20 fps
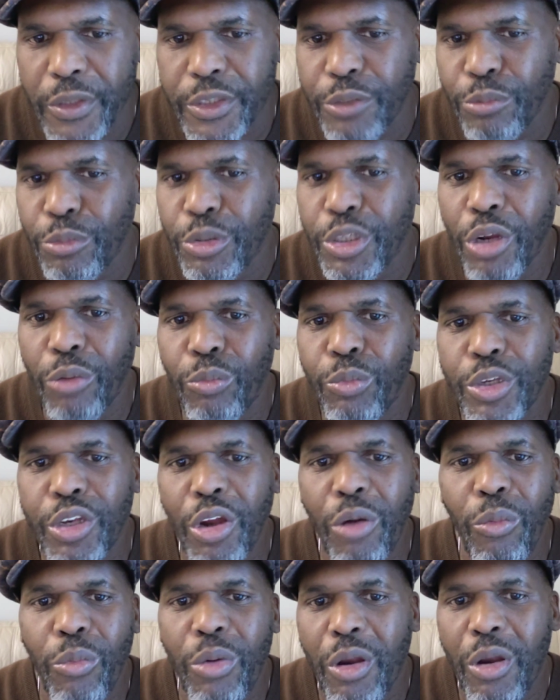and so we don't
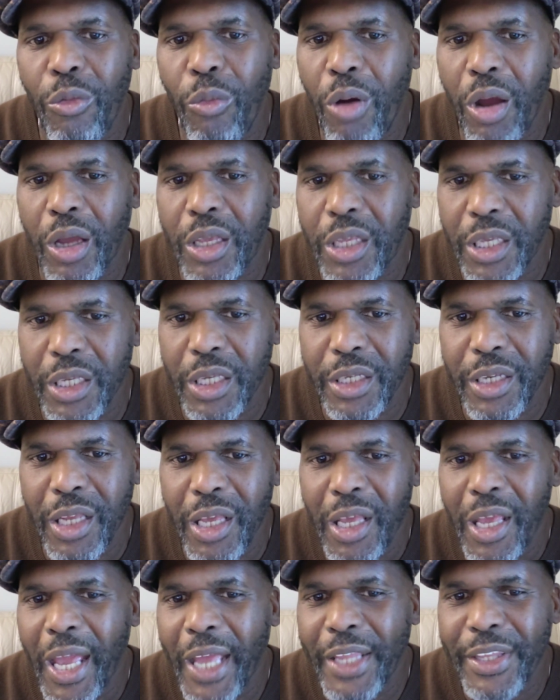want to walk in
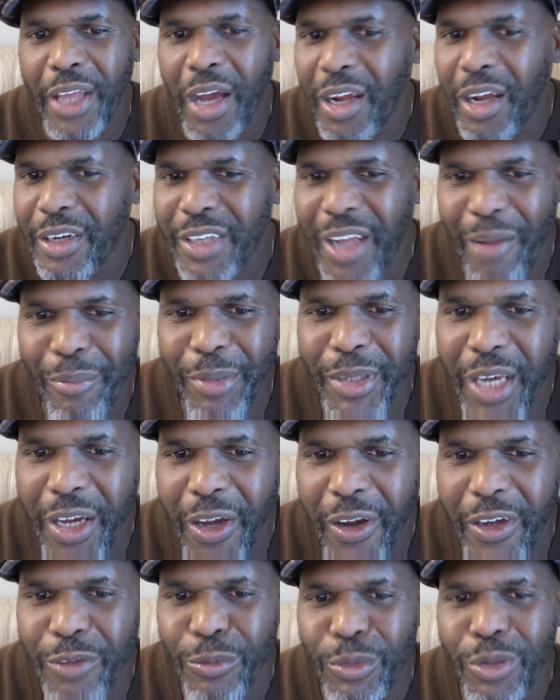the uncommon character.